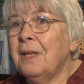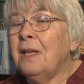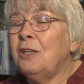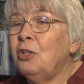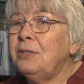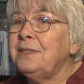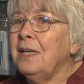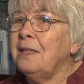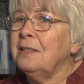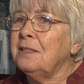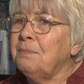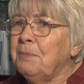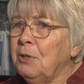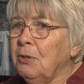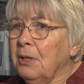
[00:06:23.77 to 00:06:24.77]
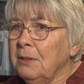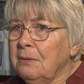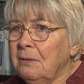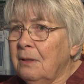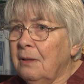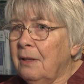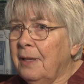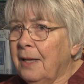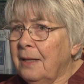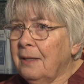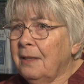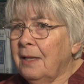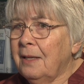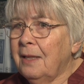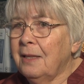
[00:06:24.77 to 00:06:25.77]
you say the spirit,
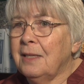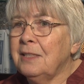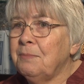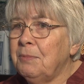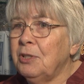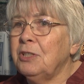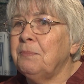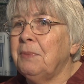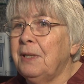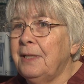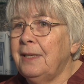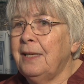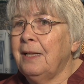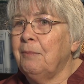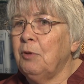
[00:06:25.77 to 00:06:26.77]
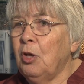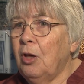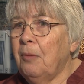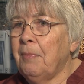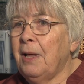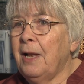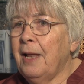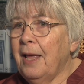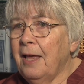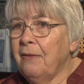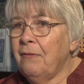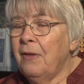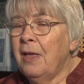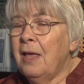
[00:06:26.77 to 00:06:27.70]
I think the spirit's been leading me all my life.